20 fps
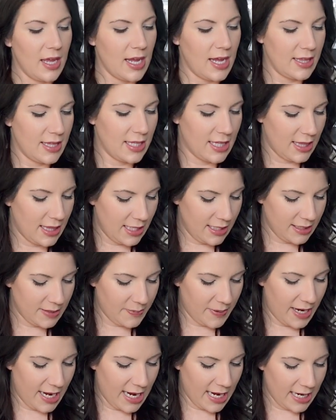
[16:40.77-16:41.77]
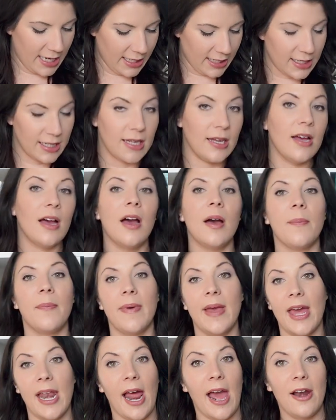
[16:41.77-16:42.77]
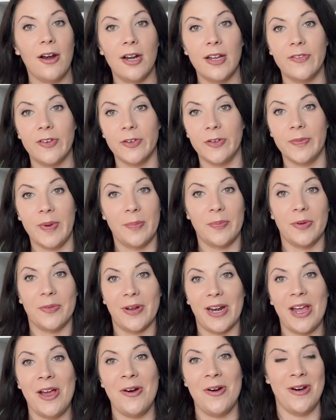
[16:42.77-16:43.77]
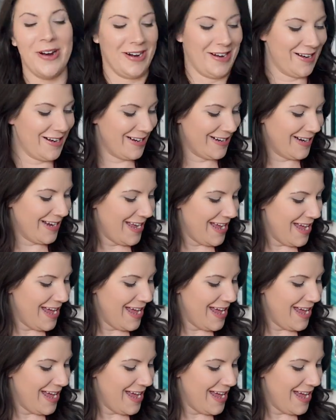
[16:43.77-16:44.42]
And then this pack, man, I don't even remember what I ordered.